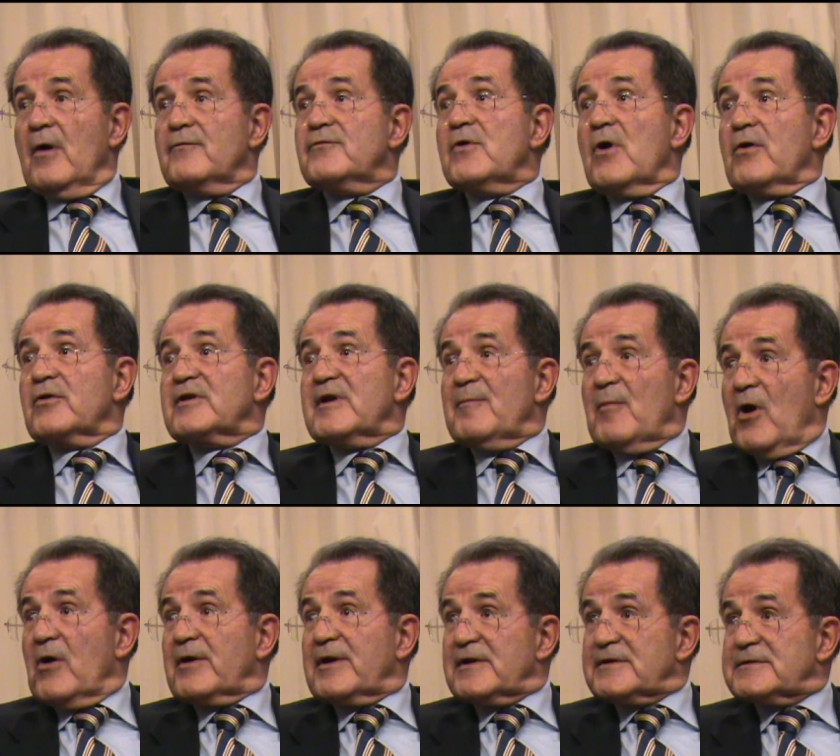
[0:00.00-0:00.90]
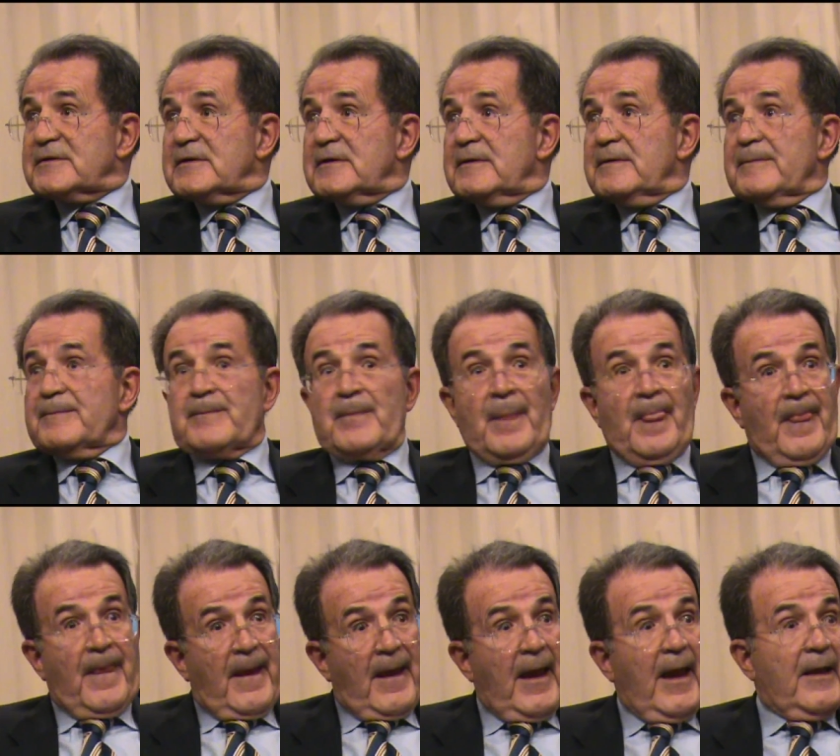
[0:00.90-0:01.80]
of your democracy.
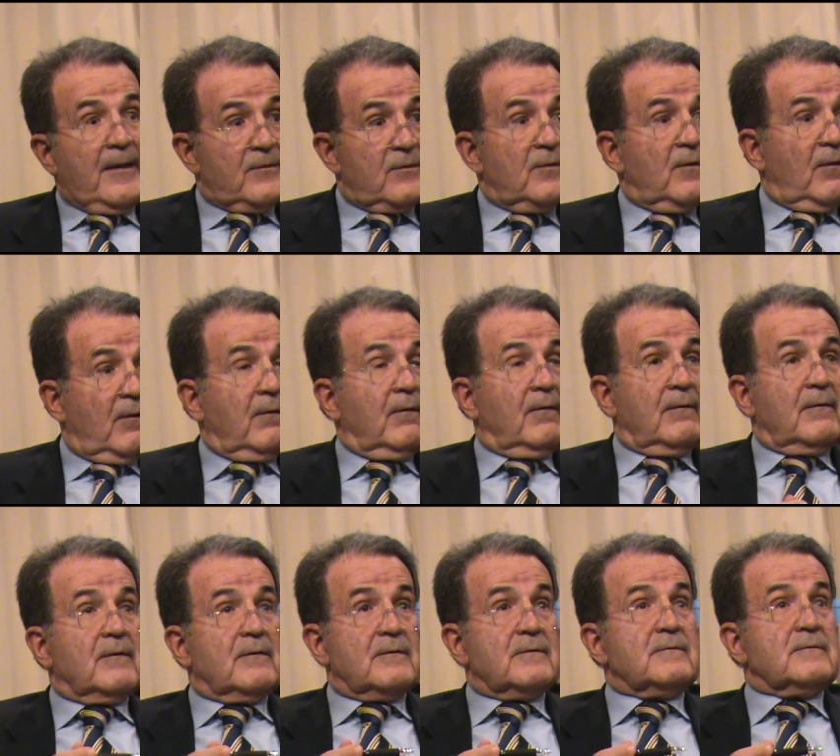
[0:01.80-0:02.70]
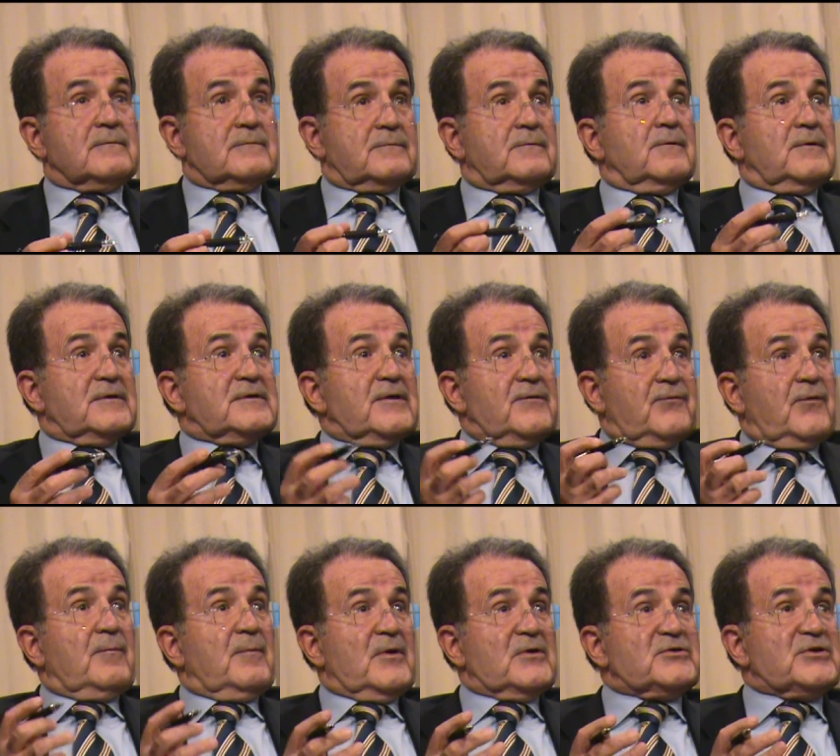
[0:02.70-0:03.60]
And you know, to listen
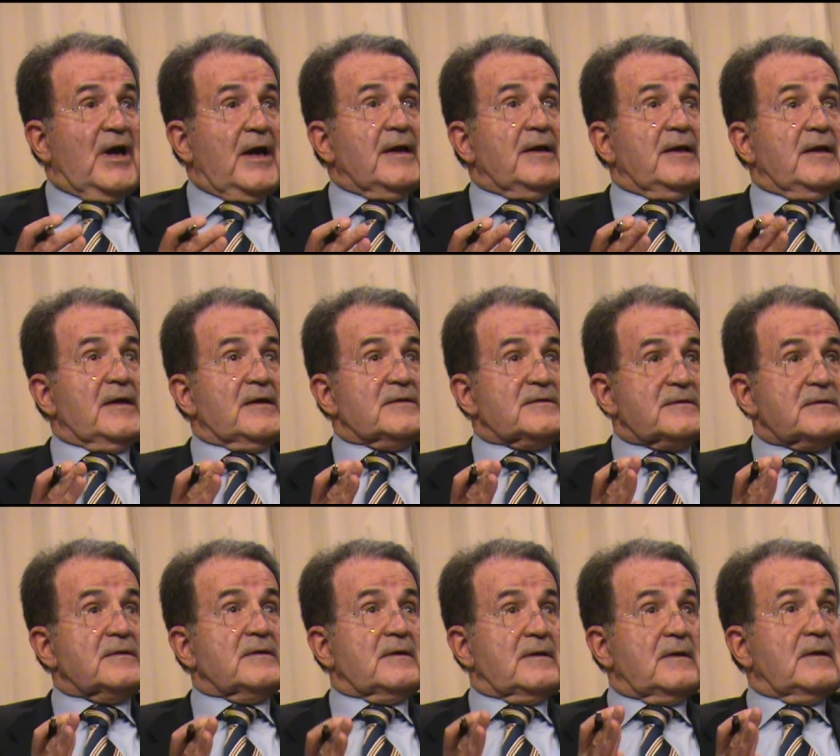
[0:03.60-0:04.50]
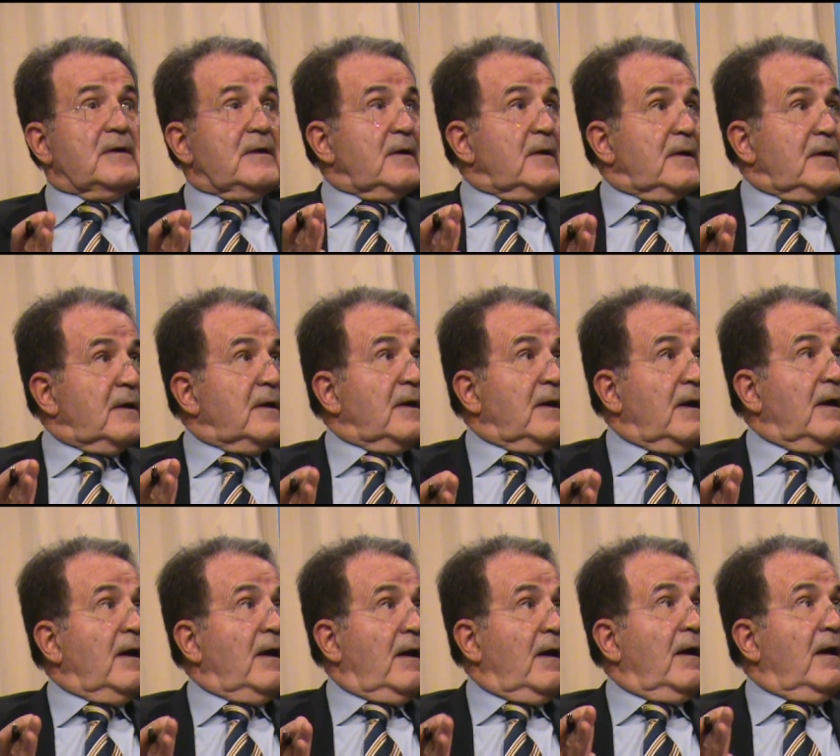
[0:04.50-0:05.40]
from a Chinese,
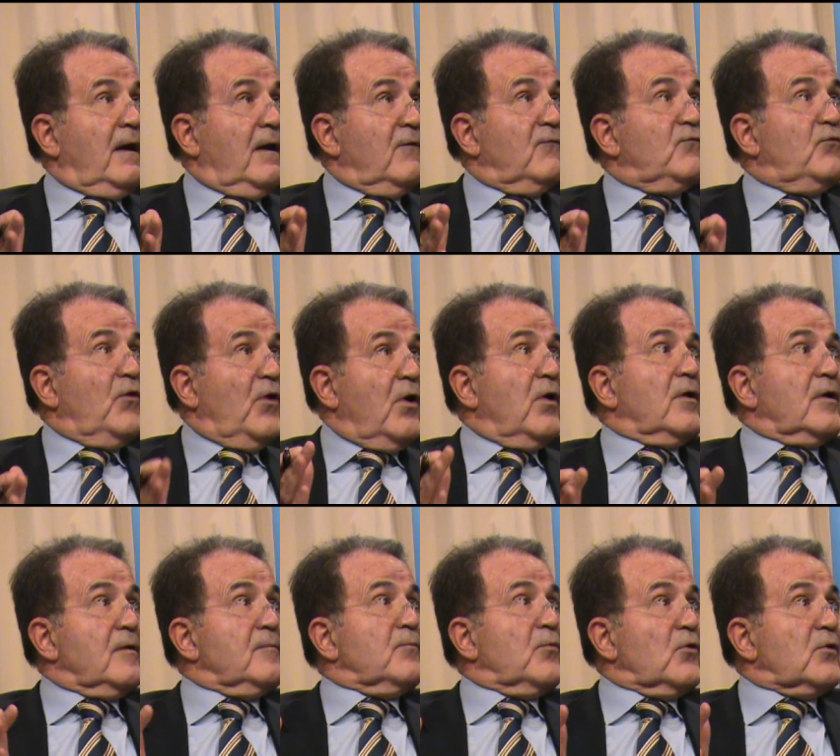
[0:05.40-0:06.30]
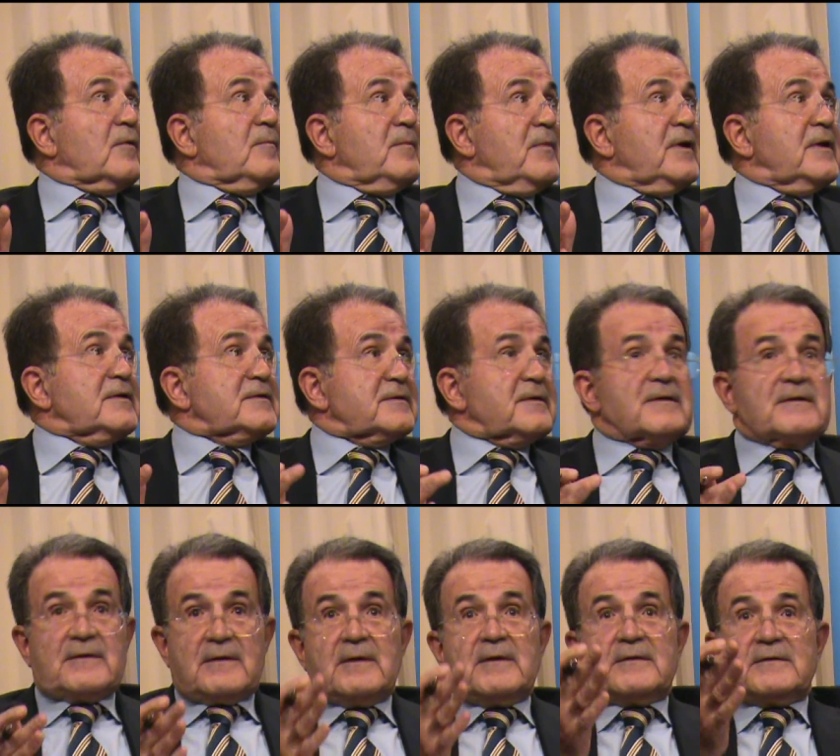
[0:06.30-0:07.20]
very important minister,
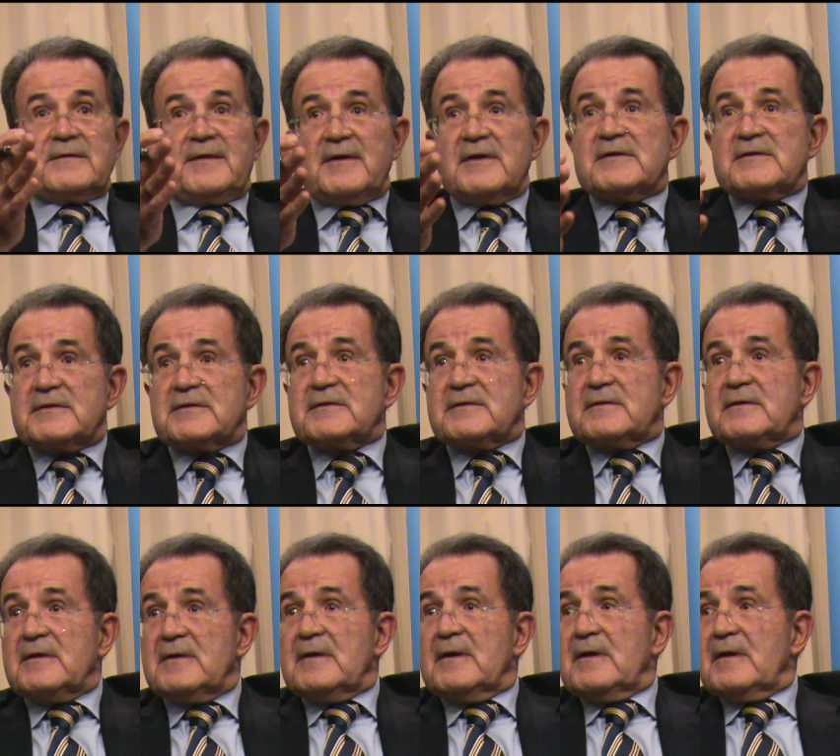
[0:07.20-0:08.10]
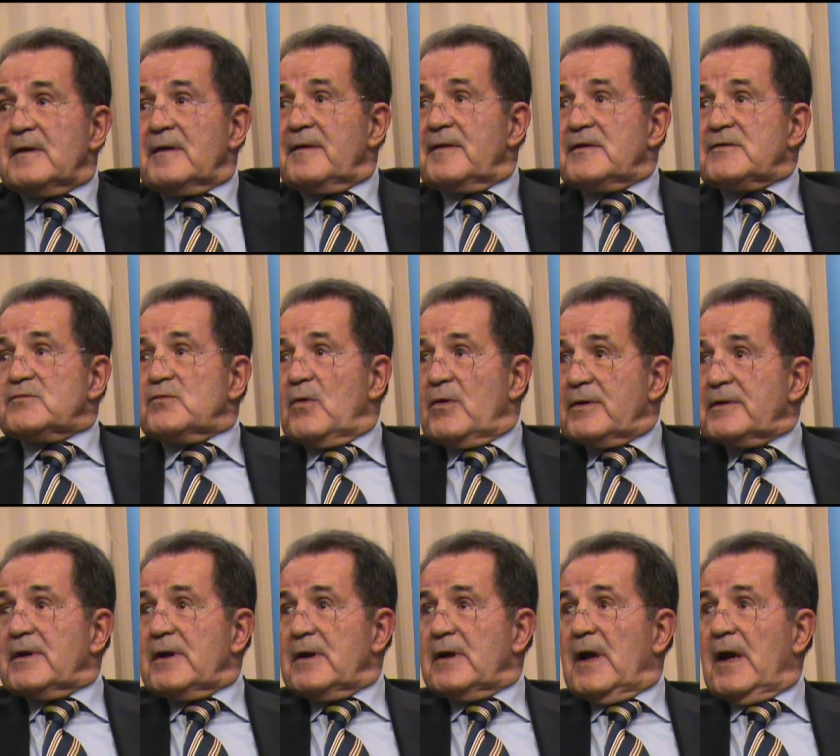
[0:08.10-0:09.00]
this
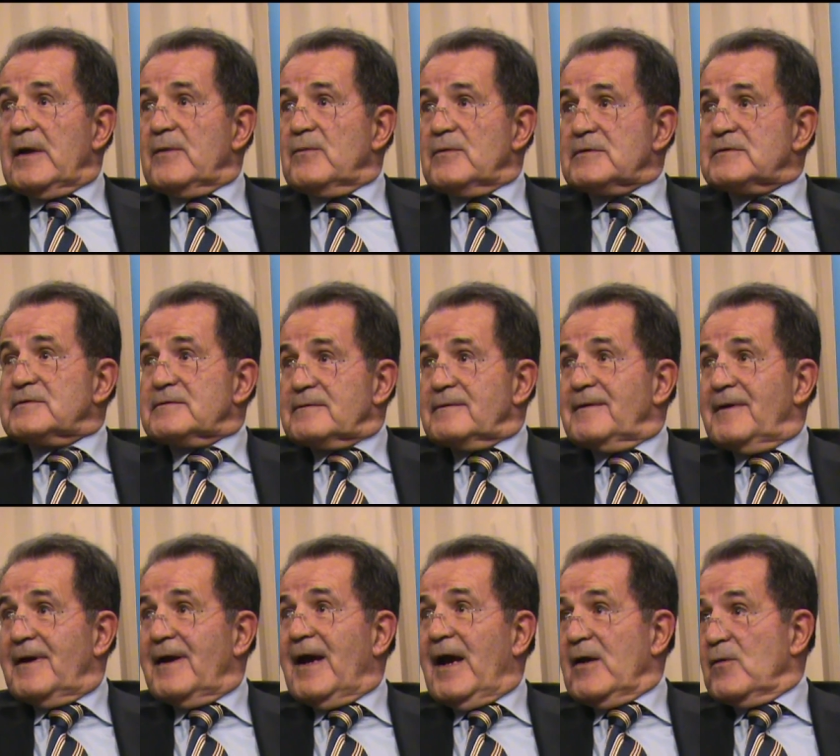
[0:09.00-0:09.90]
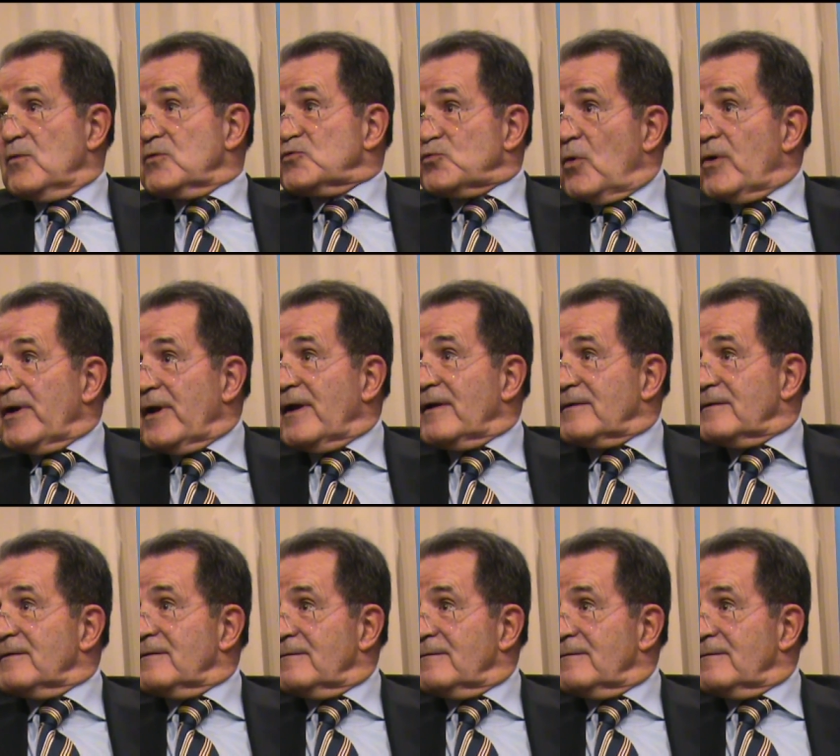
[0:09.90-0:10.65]
wording, I was worried.